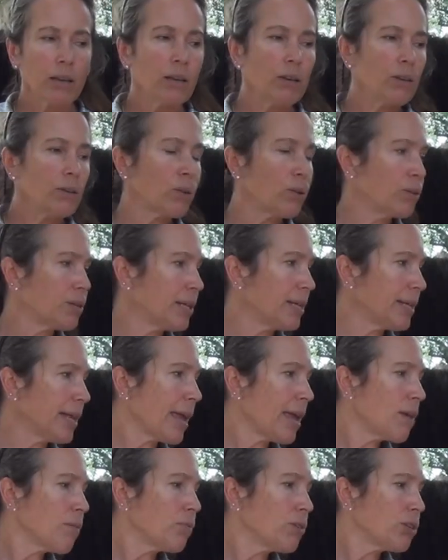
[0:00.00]
So
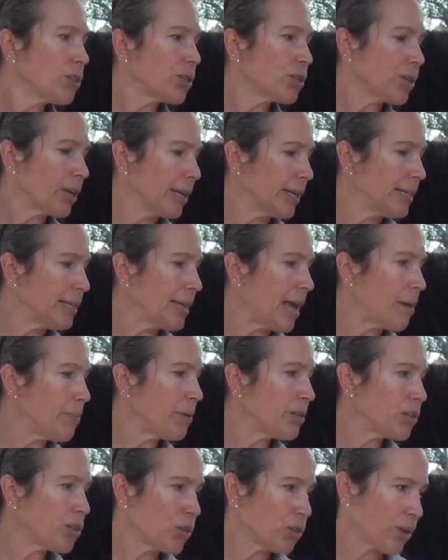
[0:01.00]
today we're just going to
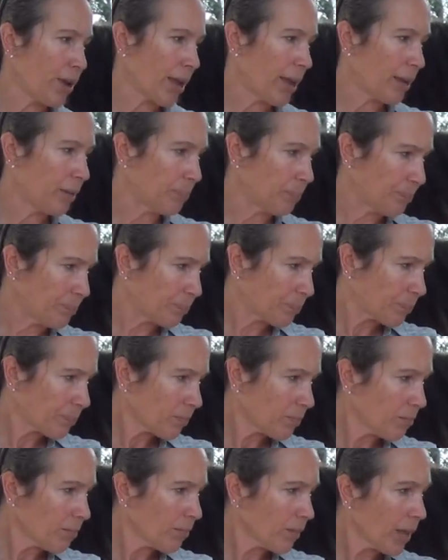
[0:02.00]
demonstrate
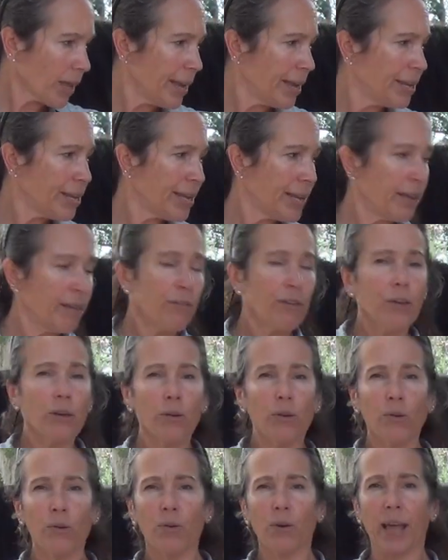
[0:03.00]
and give
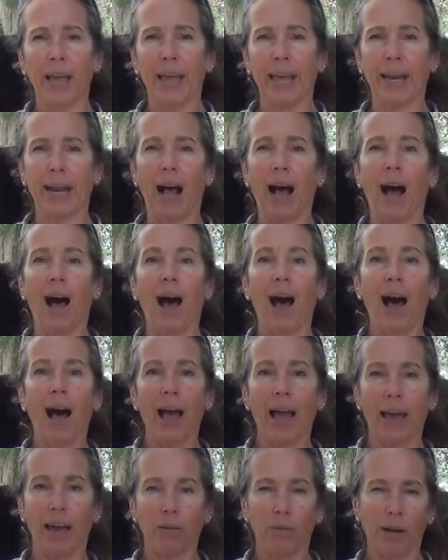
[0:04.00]
you an
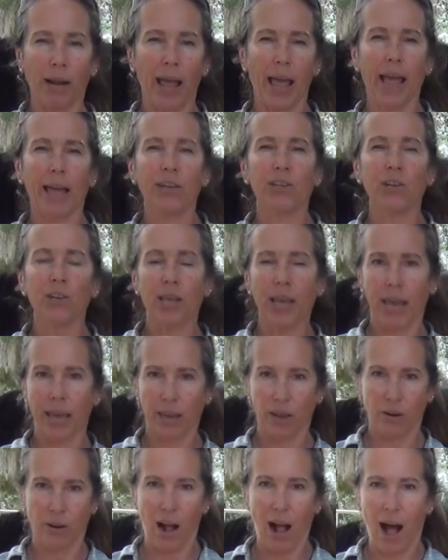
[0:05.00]
eye. I want to educate
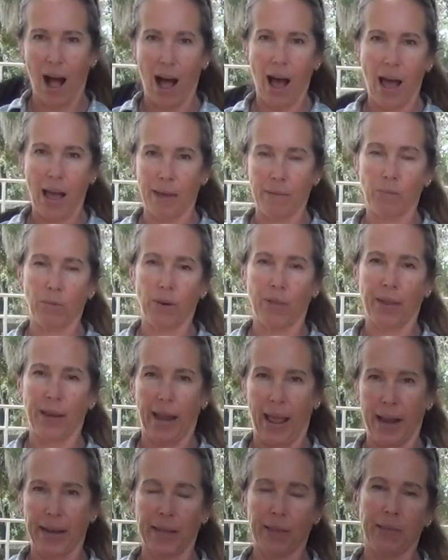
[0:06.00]
your eye more than
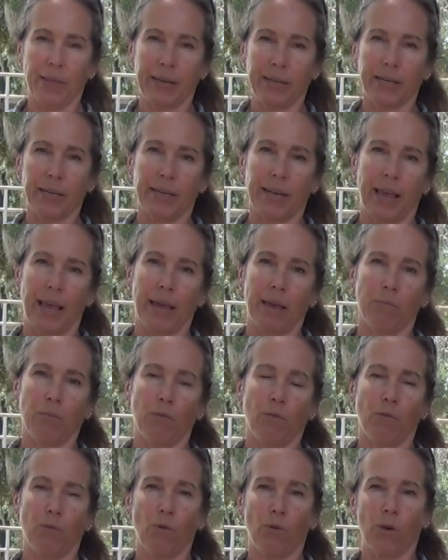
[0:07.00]
anything today
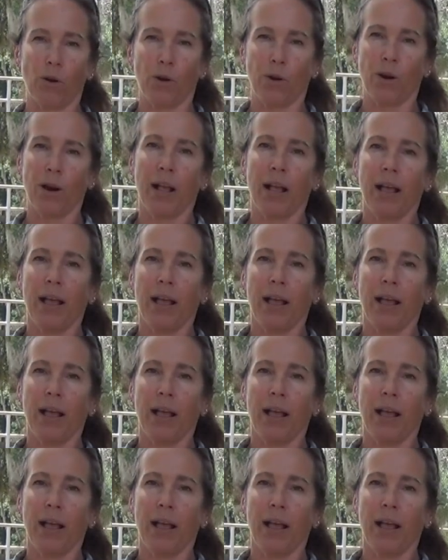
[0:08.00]
before